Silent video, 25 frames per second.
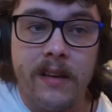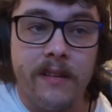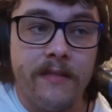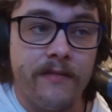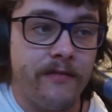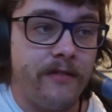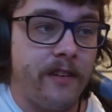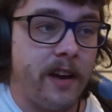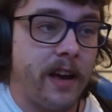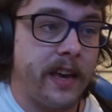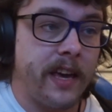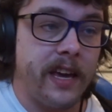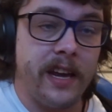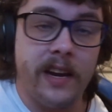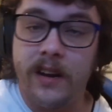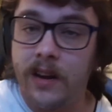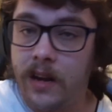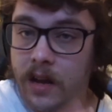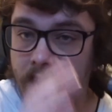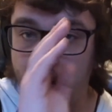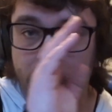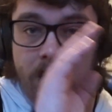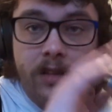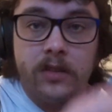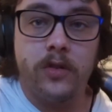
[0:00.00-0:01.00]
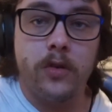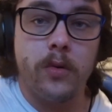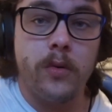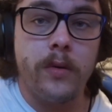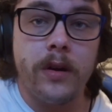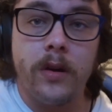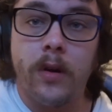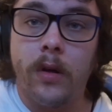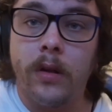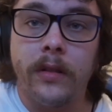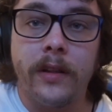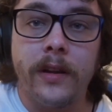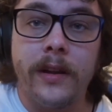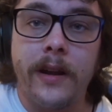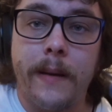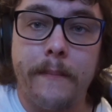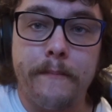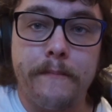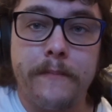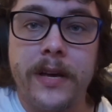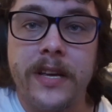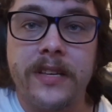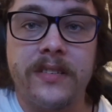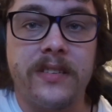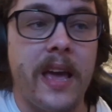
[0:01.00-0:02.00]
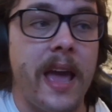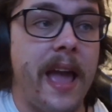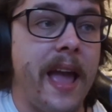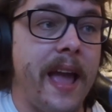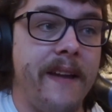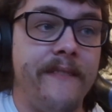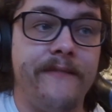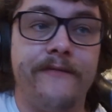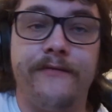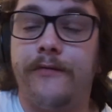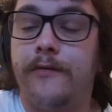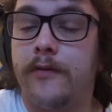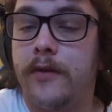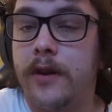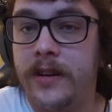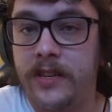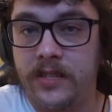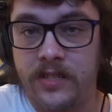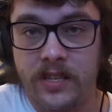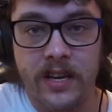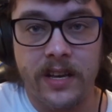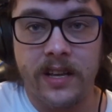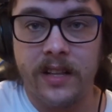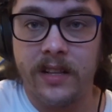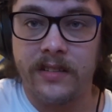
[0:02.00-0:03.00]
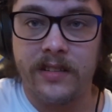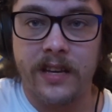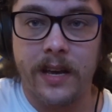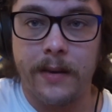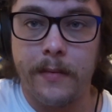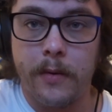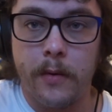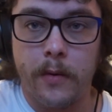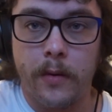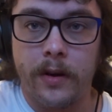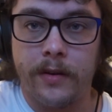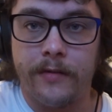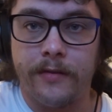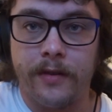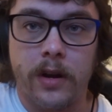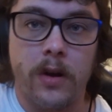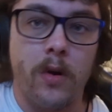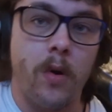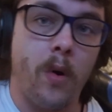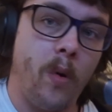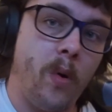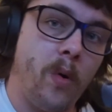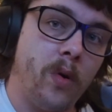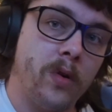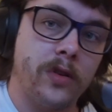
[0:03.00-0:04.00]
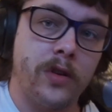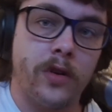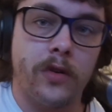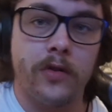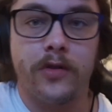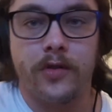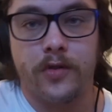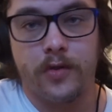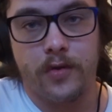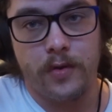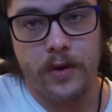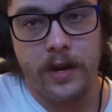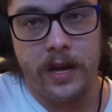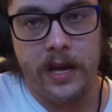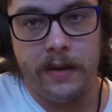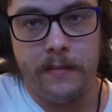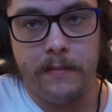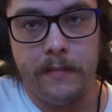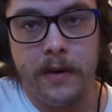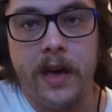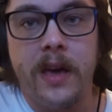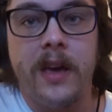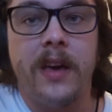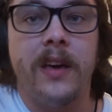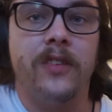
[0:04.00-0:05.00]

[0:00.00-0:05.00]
fucking doing all the numbers every single time I want to record or stream